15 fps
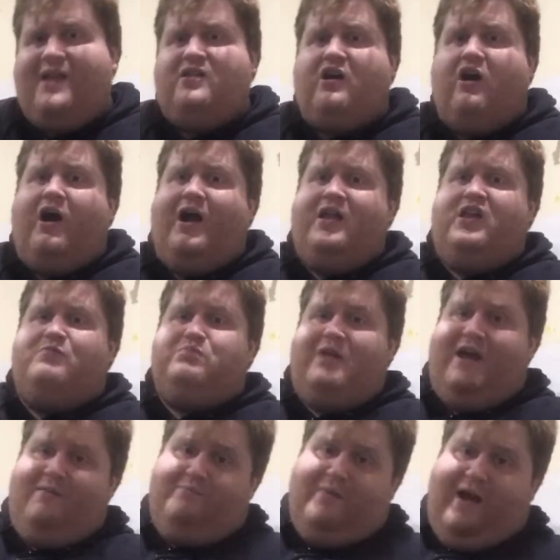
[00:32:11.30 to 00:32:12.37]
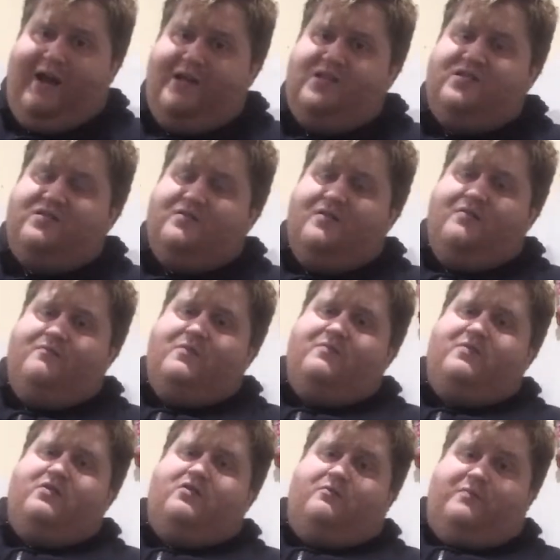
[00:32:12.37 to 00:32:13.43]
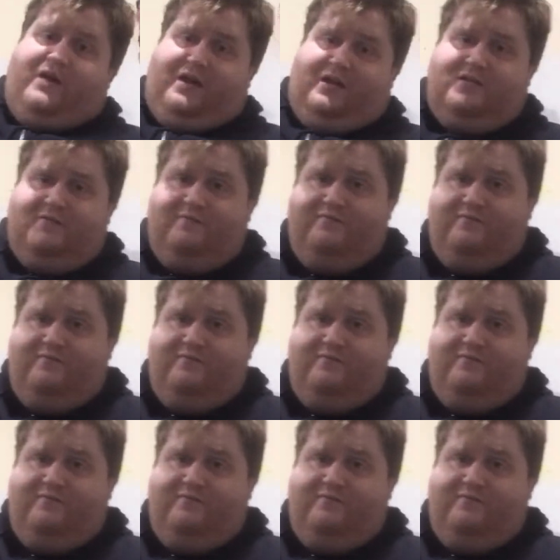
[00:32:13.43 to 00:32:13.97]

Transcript: diet is plant-based with little meat.